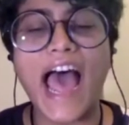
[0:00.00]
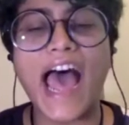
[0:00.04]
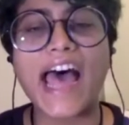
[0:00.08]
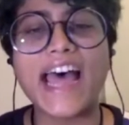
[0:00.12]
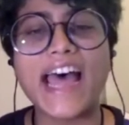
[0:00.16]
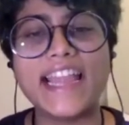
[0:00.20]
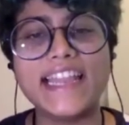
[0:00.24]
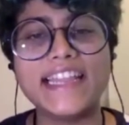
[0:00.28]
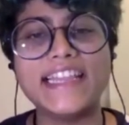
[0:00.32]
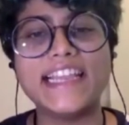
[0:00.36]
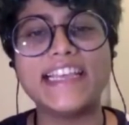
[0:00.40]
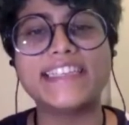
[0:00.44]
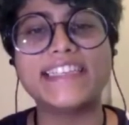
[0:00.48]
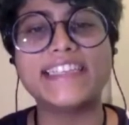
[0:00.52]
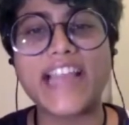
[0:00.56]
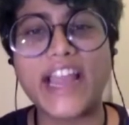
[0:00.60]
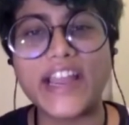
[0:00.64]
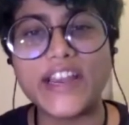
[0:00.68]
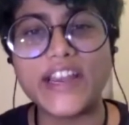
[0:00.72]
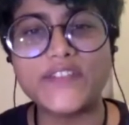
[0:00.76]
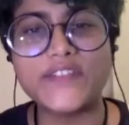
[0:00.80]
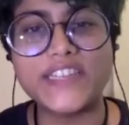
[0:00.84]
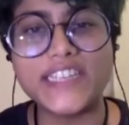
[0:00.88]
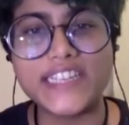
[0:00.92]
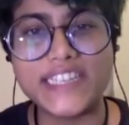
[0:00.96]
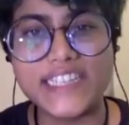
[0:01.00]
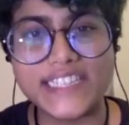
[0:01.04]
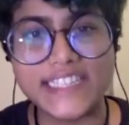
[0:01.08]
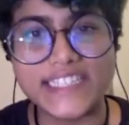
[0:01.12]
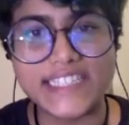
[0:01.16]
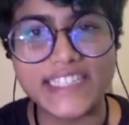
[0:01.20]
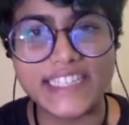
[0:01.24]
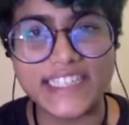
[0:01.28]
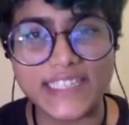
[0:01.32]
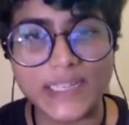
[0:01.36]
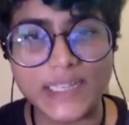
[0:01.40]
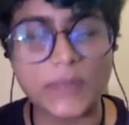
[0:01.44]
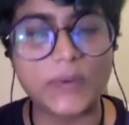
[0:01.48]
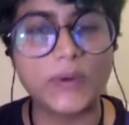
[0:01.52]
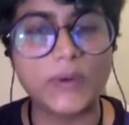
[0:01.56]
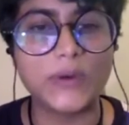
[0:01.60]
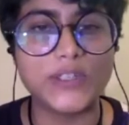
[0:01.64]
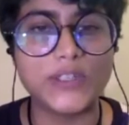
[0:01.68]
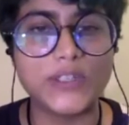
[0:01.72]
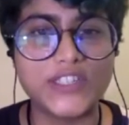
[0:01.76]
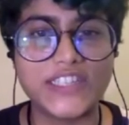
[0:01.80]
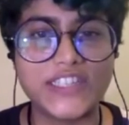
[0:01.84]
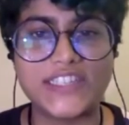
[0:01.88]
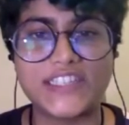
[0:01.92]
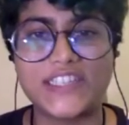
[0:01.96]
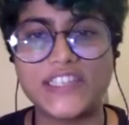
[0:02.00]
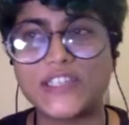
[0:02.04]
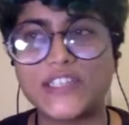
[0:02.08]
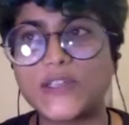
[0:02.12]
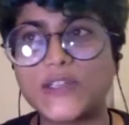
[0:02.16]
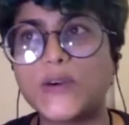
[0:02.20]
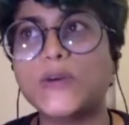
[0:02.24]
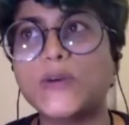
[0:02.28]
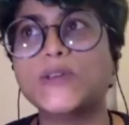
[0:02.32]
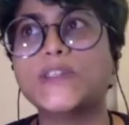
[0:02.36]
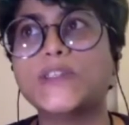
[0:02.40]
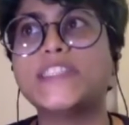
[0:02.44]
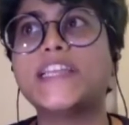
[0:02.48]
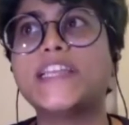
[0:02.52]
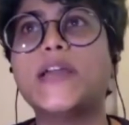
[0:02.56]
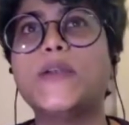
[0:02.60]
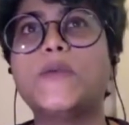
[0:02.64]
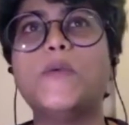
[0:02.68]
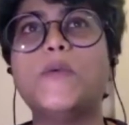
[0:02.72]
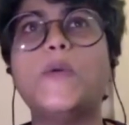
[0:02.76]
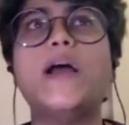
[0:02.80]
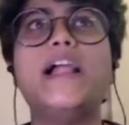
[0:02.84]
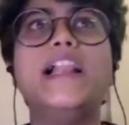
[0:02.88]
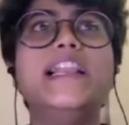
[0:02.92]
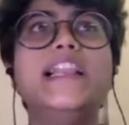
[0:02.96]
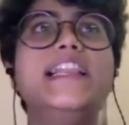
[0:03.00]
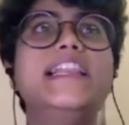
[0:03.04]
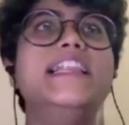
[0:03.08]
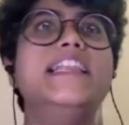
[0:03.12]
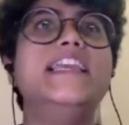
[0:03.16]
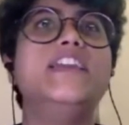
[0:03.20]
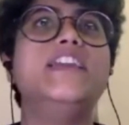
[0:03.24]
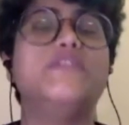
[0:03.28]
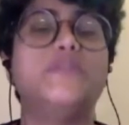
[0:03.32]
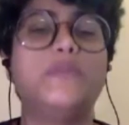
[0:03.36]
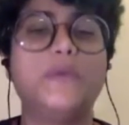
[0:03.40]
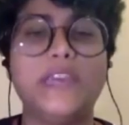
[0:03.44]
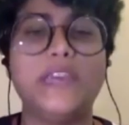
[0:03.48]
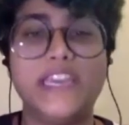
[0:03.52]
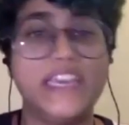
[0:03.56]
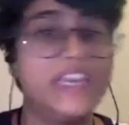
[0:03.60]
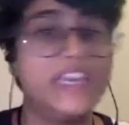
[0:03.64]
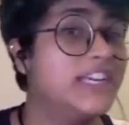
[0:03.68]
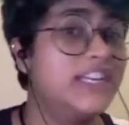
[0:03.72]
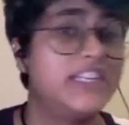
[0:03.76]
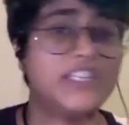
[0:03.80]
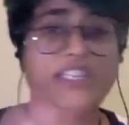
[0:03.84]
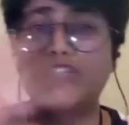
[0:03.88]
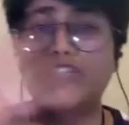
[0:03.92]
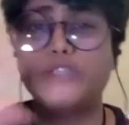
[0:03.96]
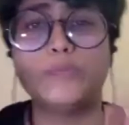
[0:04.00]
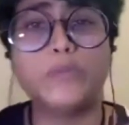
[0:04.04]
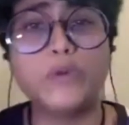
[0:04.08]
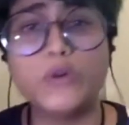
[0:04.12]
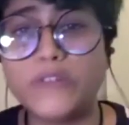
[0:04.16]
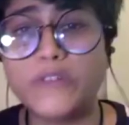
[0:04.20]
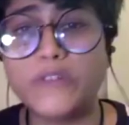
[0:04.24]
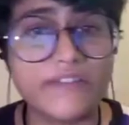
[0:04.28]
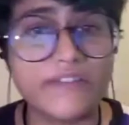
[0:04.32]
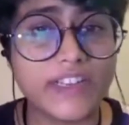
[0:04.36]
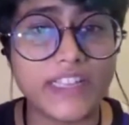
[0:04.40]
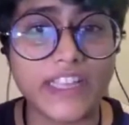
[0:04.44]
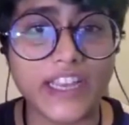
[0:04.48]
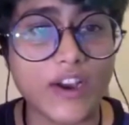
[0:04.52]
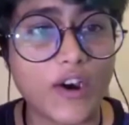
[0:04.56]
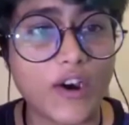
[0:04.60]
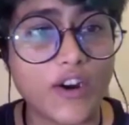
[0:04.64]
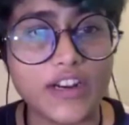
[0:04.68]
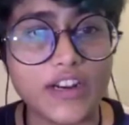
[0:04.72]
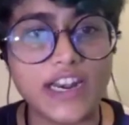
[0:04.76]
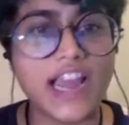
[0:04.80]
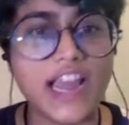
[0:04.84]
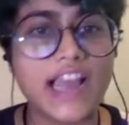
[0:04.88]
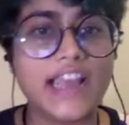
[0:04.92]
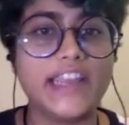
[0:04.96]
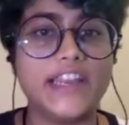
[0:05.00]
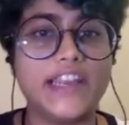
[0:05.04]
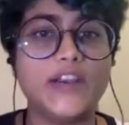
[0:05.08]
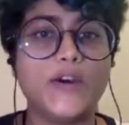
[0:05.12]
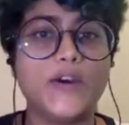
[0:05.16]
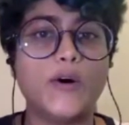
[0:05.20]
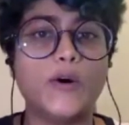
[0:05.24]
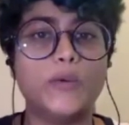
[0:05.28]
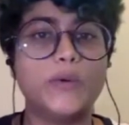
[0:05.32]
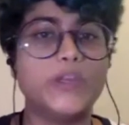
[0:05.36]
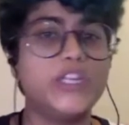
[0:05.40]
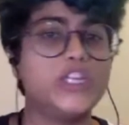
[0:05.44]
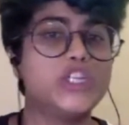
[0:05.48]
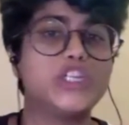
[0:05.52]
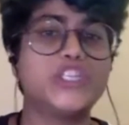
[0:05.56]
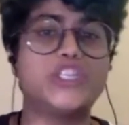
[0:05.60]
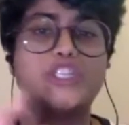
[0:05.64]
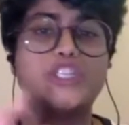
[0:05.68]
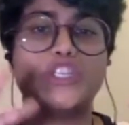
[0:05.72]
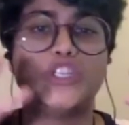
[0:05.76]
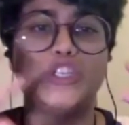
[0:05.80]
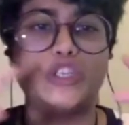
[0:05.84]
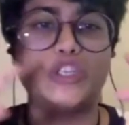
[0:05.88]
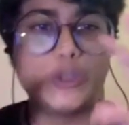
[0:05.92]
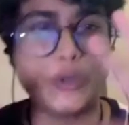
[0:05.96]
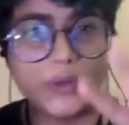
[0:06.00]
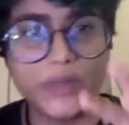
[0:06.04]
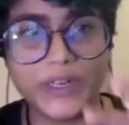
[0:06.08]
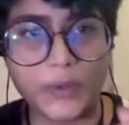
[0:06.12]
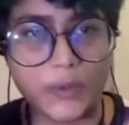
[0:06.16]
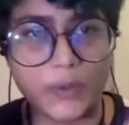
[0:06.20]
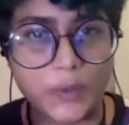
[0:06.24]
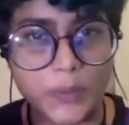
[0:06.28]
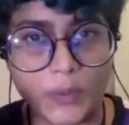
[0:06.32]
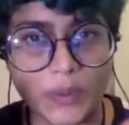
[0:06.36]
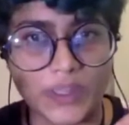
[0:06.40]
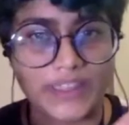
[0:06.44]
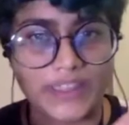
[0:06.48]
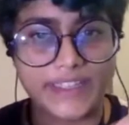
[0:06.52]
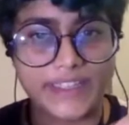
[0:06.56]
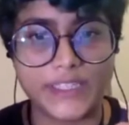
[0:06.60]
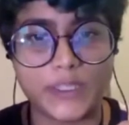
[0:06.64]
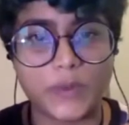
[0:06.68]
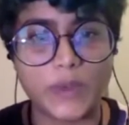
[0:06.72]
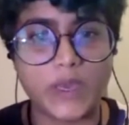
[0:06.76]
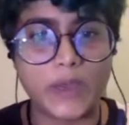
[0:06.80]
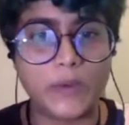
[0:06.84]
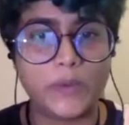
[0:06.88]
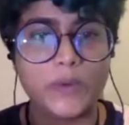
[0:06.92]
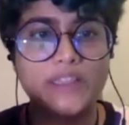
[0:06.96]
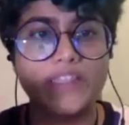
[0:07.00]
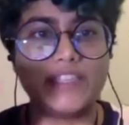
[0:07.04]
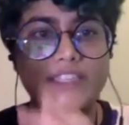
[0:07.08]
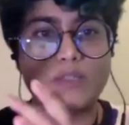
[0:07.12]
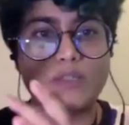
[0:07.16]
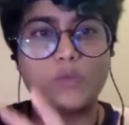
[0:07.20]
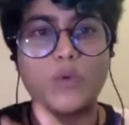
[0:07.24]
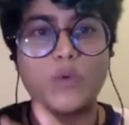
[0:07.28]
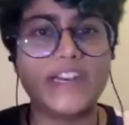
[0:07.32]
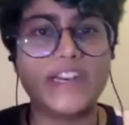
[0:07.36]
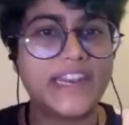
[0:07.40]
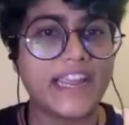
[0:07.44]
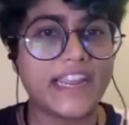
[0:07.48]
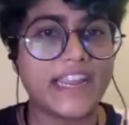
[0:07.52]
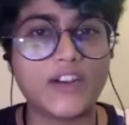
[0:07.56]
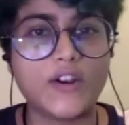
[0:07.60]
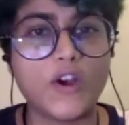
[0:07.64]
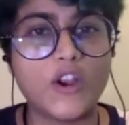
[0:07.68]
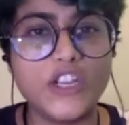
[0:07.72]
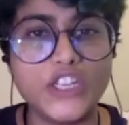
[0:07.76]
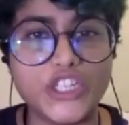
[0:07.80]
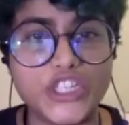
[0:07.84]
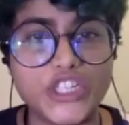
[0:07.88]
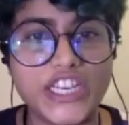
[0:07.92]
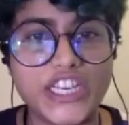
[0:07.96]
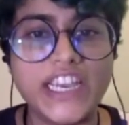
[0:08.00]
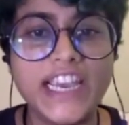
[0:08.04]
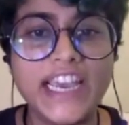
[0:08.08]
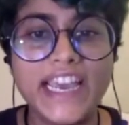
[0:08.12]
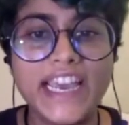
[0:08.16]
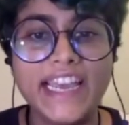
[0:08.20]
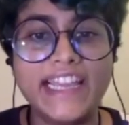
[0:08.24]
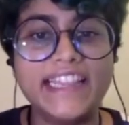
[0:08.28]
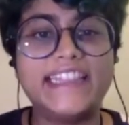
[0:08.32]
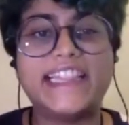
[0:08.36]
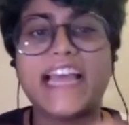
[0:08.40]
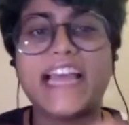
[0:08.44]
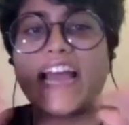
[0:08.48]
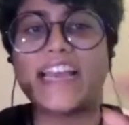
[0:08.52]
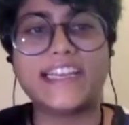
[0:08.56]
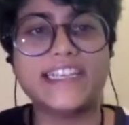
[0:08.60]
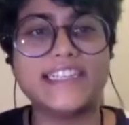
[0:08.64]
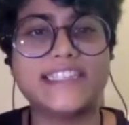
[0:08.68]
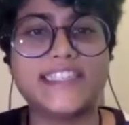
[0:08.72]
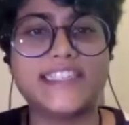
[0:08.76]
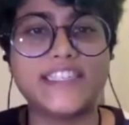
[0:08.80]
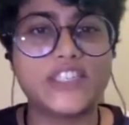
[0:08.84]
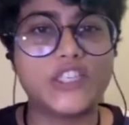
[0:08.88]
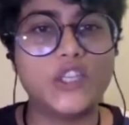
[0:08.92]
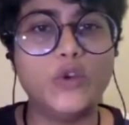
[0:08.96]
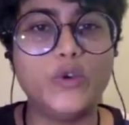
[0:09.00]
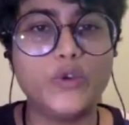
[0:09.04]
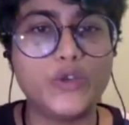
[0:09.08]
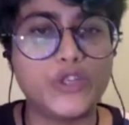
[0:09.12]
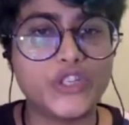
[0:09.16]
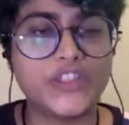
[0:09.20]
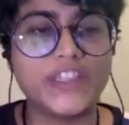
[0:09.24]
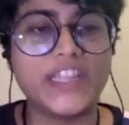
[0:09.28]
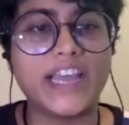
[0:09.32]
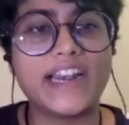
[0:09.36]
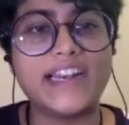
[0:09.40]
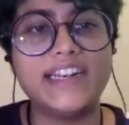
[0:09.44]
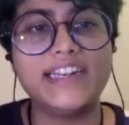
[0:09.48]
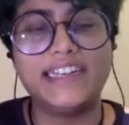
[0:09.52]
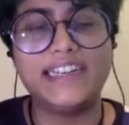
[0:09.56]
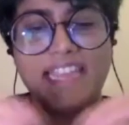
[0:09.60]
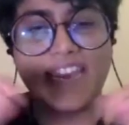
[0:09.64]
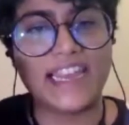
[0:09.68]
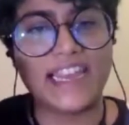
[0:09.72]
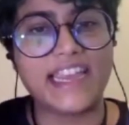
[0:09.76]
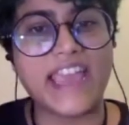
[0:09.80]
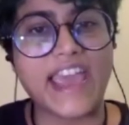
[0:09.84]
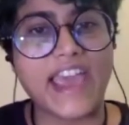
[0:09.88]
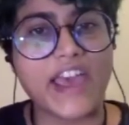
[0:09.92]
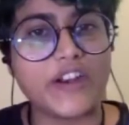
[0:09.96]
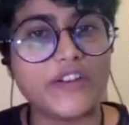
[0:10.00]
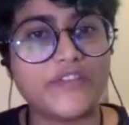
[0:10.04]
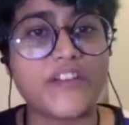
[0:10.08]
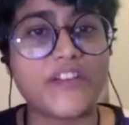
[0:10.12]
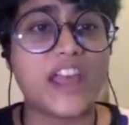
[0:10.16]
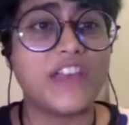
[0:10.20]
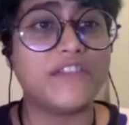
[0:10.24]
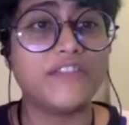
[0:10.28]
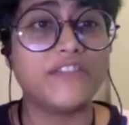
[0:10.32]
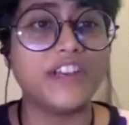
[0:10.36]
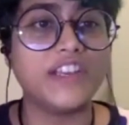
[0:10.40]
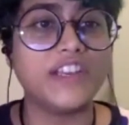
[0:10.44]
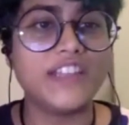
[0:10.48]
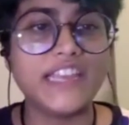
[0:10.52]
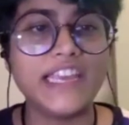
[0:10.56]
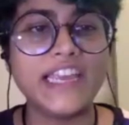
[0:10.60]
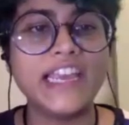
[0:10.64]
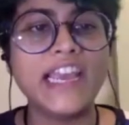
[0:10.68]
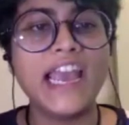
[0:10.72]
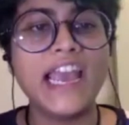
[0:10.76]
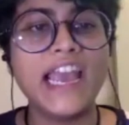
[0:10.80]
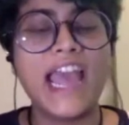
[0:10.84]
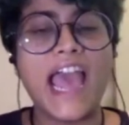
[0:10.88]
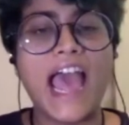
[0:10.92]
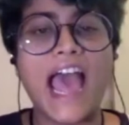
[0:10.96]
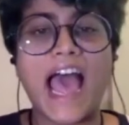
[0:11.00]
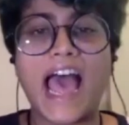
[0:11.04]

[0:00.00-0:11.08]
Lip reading: And there's kind of this approach, this discourse that, well, if we just move everything online, or we just do it with this way, with this one technology, that is the solution that will take care of everything.